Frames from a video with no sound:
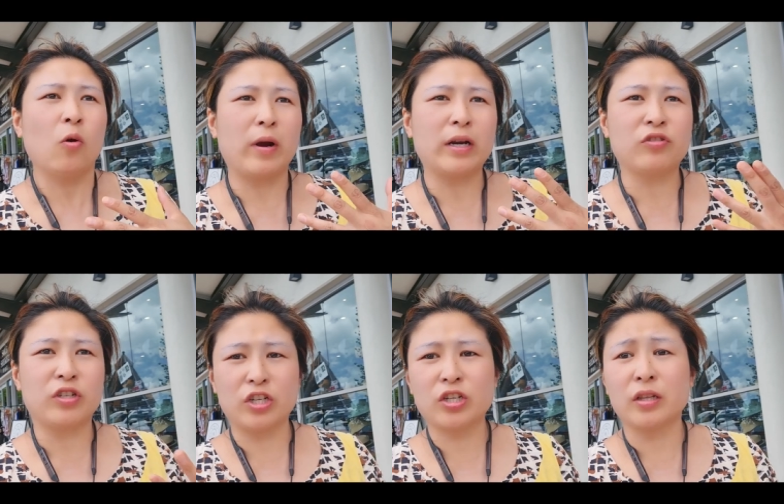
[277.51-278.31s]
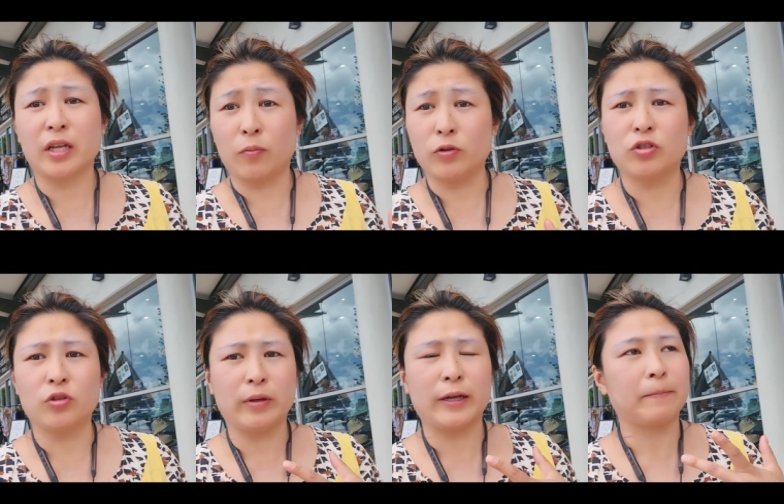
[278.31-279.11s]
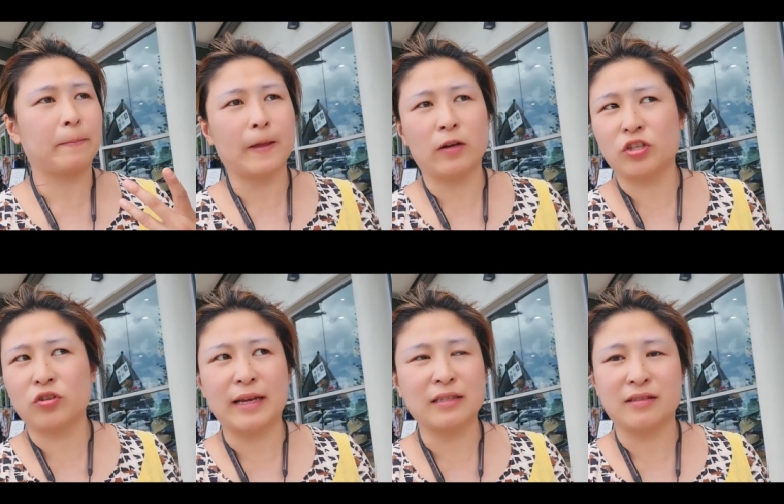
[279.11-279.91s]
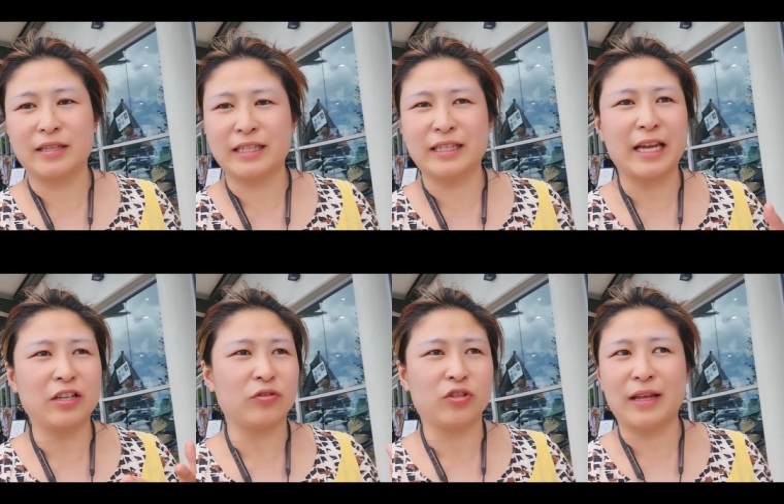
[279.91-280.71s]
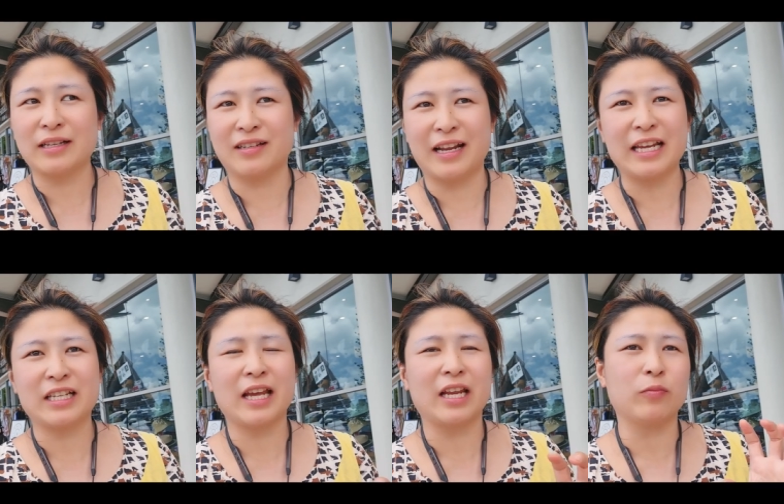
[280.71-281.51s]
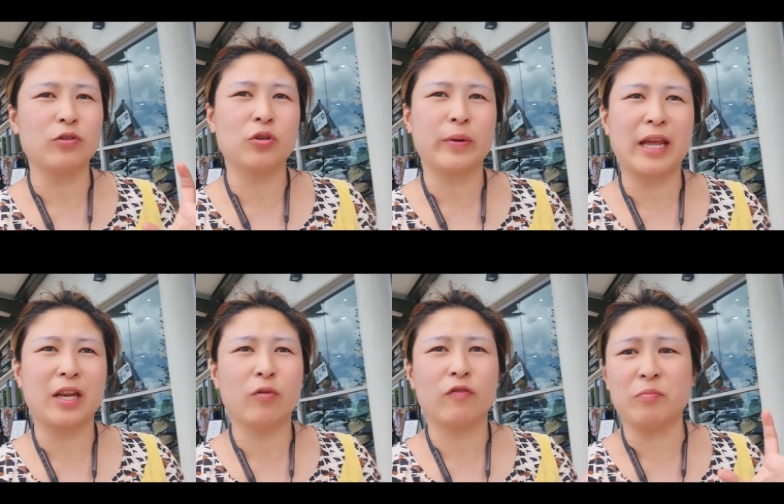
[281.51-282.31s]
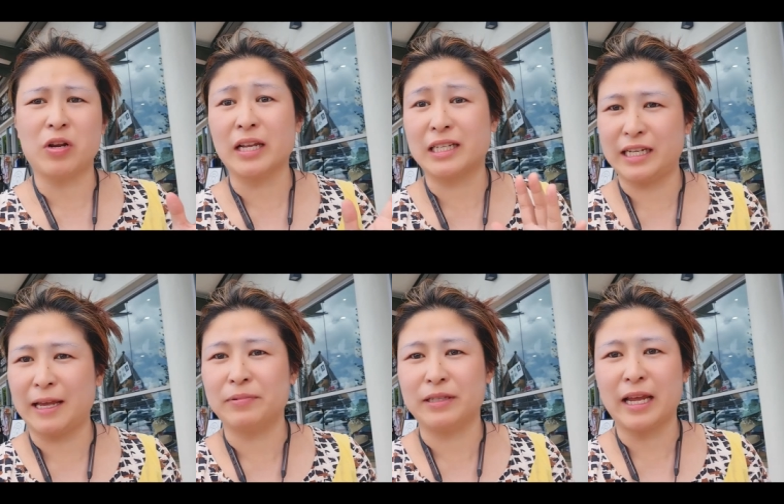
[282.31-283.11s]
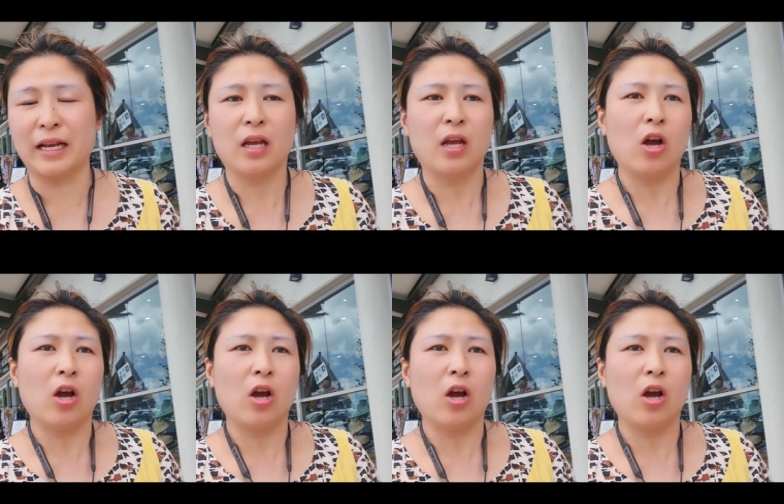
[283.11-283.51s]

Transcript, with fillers: Where traditionally it was doing, you know, in 2016 to 2018, it was doing anywhere from 9 to 10%.